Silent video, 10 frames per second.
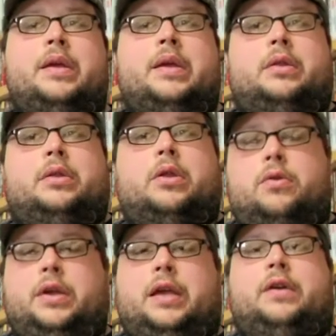
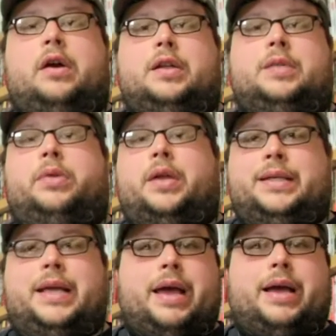local gift cards plus
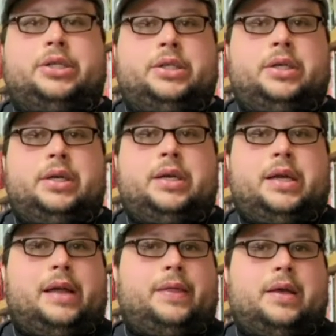cash.
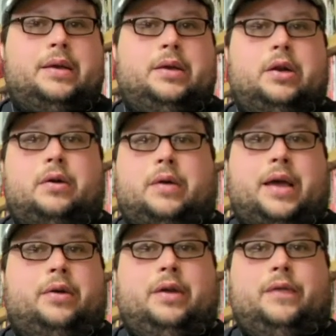And then,
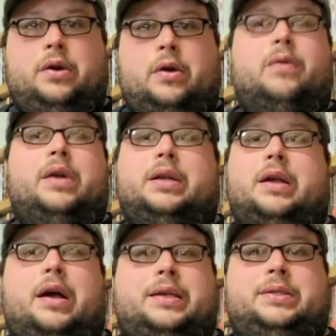I don't even know what it
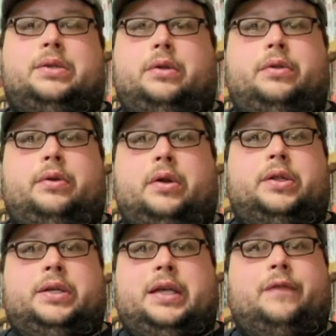cost Duluth Grill
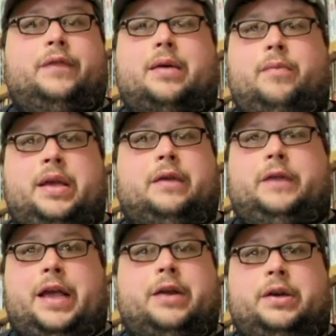to give that week of
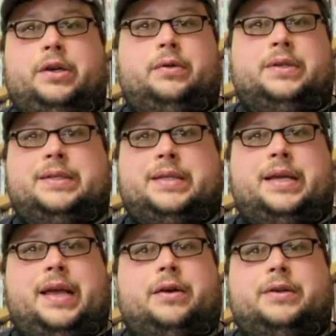catering to us, because they
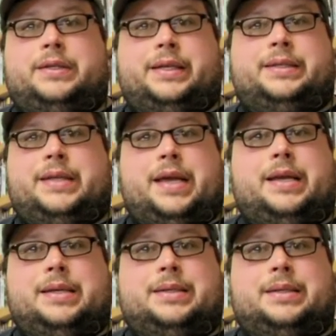catered 6
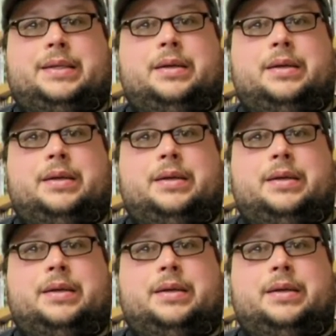days.